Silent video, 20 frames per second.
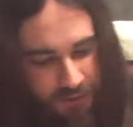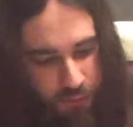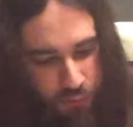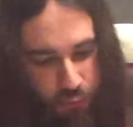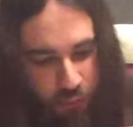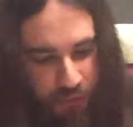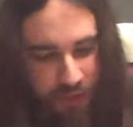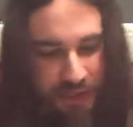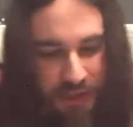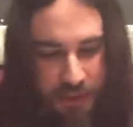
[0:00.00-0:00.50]

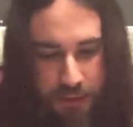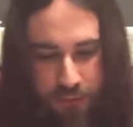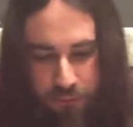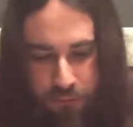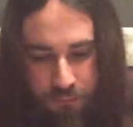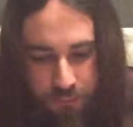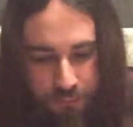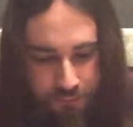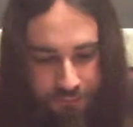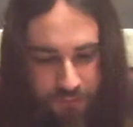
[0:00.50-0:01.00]
noted
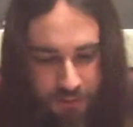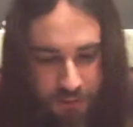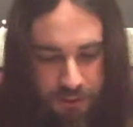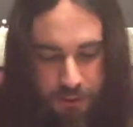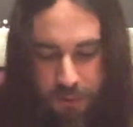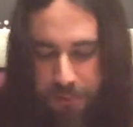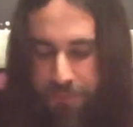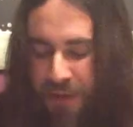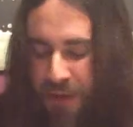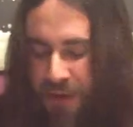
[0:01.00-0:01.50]
down
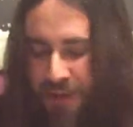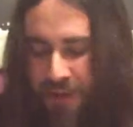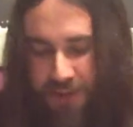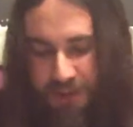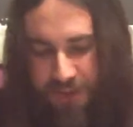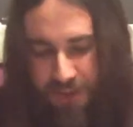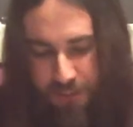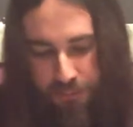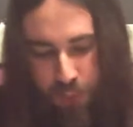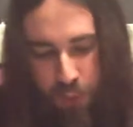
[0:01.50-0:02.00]
the
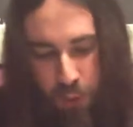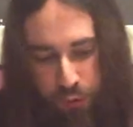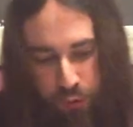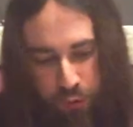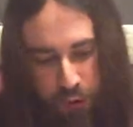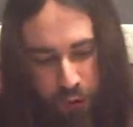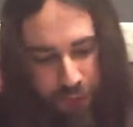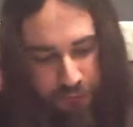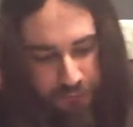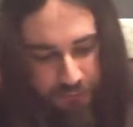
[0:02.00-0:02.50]
pages in both
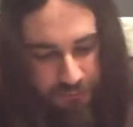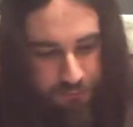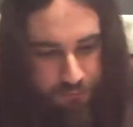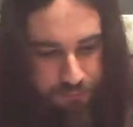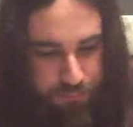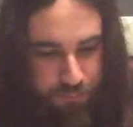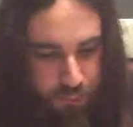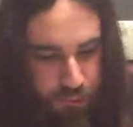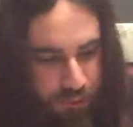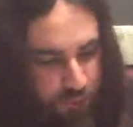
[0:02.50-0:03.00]

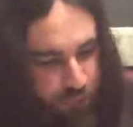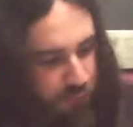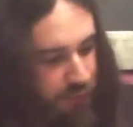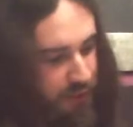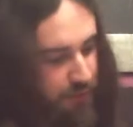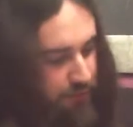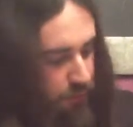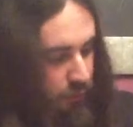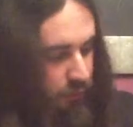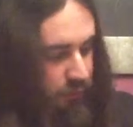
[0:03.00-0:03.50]

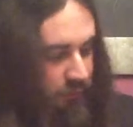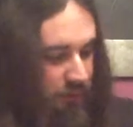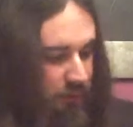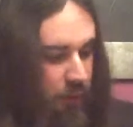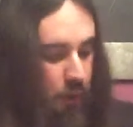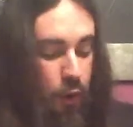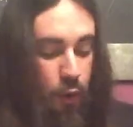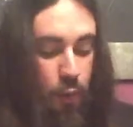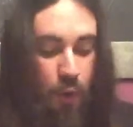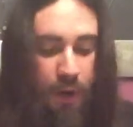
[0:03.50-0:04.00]
phrase books
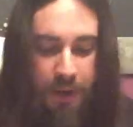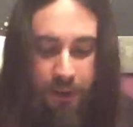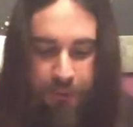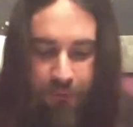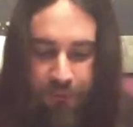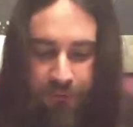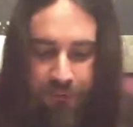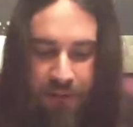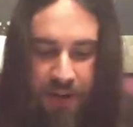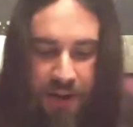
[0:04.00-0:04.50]
where I
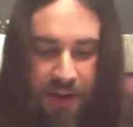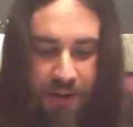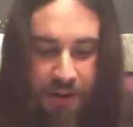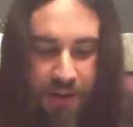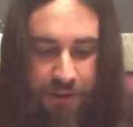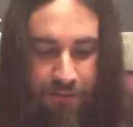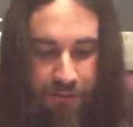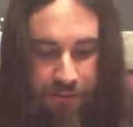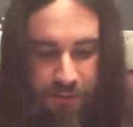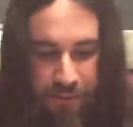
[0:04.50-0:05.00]
could
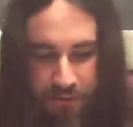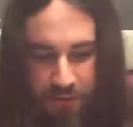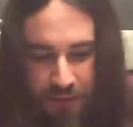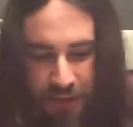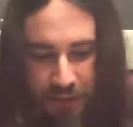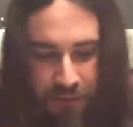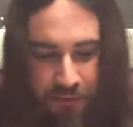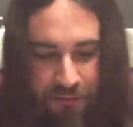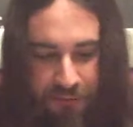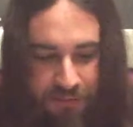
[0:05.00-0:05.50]
find
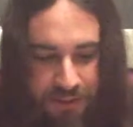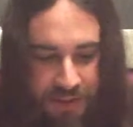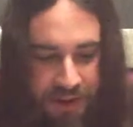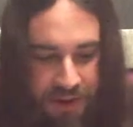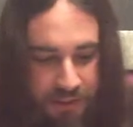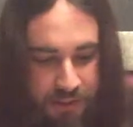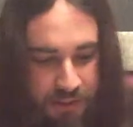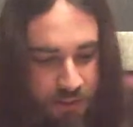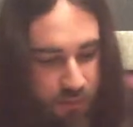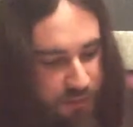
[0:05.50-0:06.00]

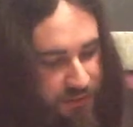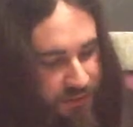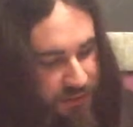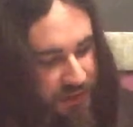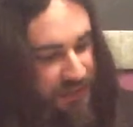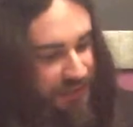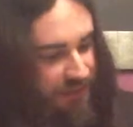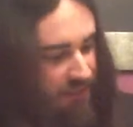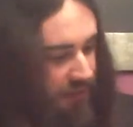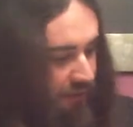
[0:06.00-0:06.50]

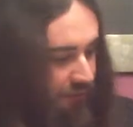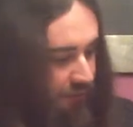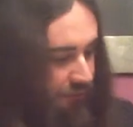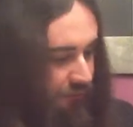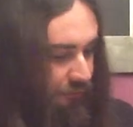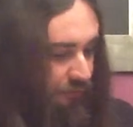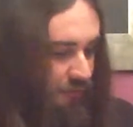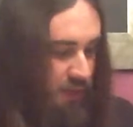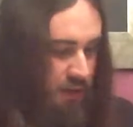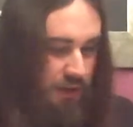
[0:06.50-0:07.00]
interesting
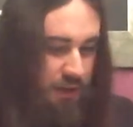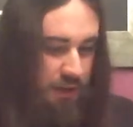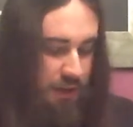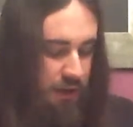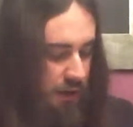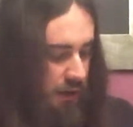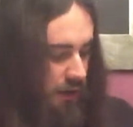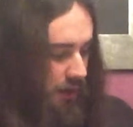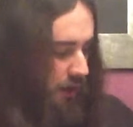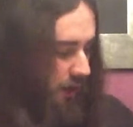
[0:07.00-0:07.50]
stuff,
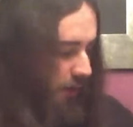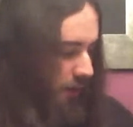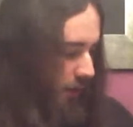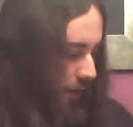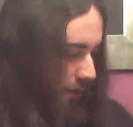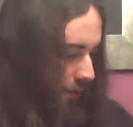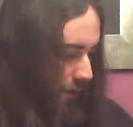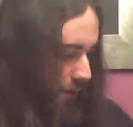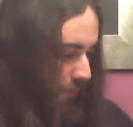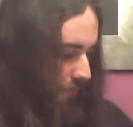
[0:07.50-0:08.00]

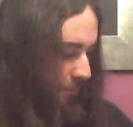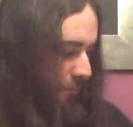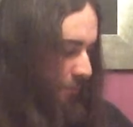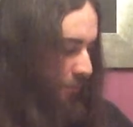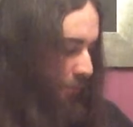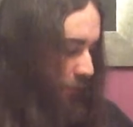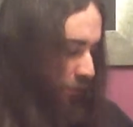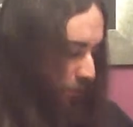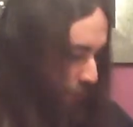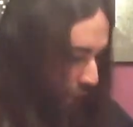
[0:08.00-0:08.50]

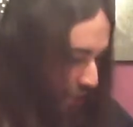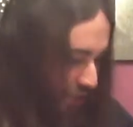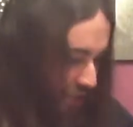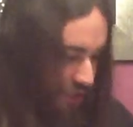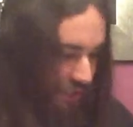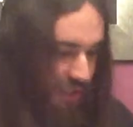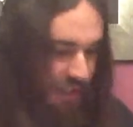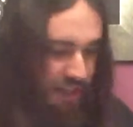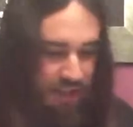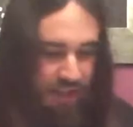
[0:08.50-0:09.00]

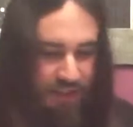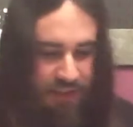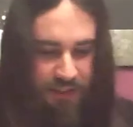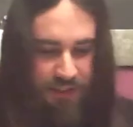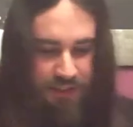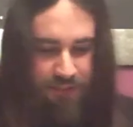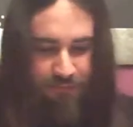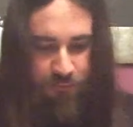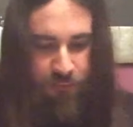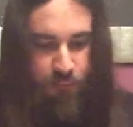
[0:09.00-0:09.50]

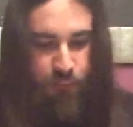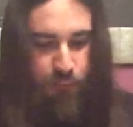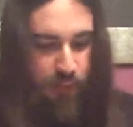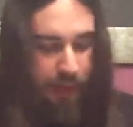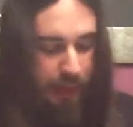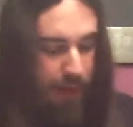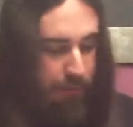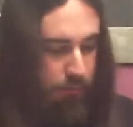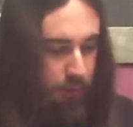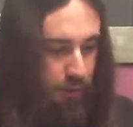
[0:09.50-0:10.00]
expressions,
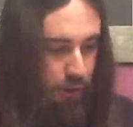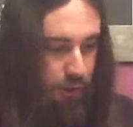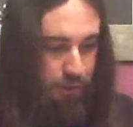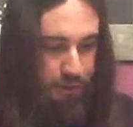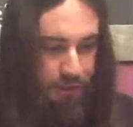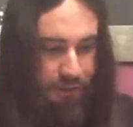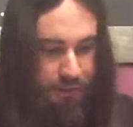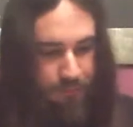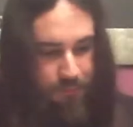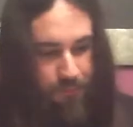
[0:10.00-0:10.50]

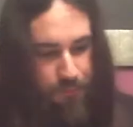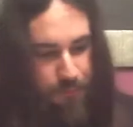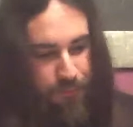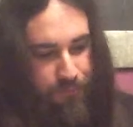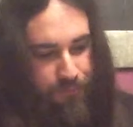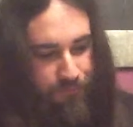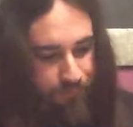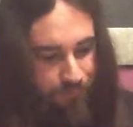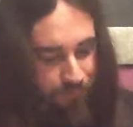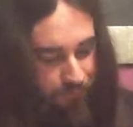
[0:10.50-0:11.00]
vocabulary.
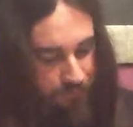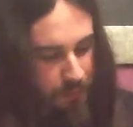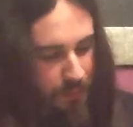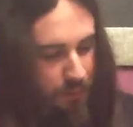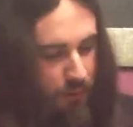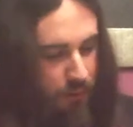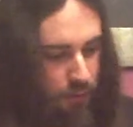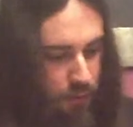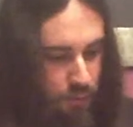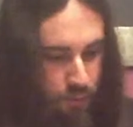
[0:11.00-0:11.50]

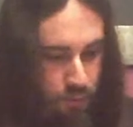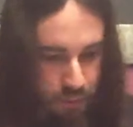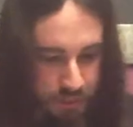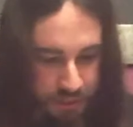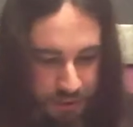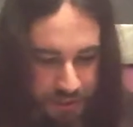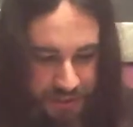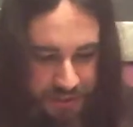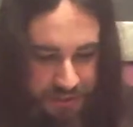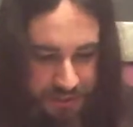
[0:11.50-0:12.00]
Where
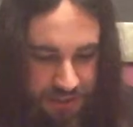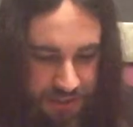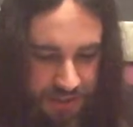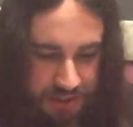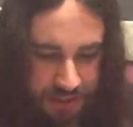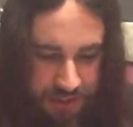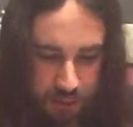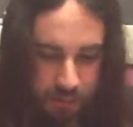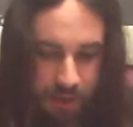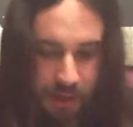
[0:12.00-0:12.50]
is
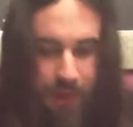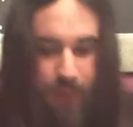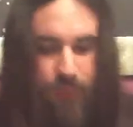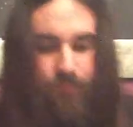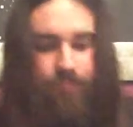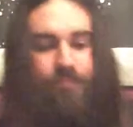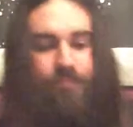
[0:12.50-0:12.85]
it? Okay,